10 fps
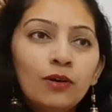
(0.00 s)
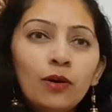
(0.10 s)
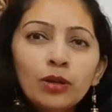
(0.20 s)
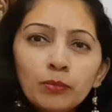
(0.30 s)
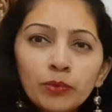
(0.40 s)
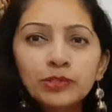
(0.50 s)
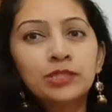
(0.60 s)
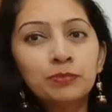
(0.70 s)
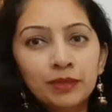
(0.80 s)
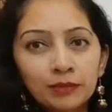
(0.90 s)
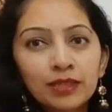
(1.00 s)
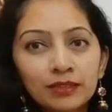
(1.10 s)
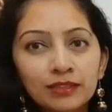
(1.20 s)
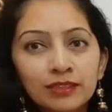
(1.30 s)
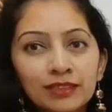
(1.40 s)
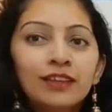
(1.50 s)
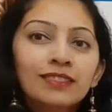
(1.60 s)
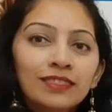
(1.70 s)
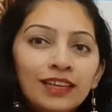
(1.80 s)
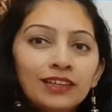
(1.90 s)
almost permanent,
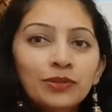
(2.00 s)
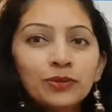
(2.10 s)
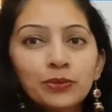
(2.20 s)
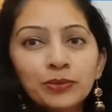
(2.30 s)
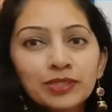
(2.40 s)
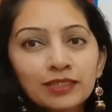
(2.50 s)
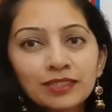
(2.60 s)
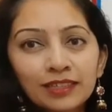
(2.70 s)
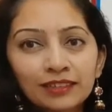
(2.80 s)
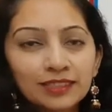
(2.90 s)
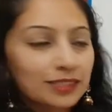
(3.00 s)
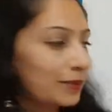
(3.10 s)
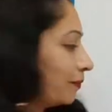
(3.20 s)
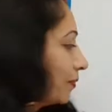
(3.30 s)
then you use this tense.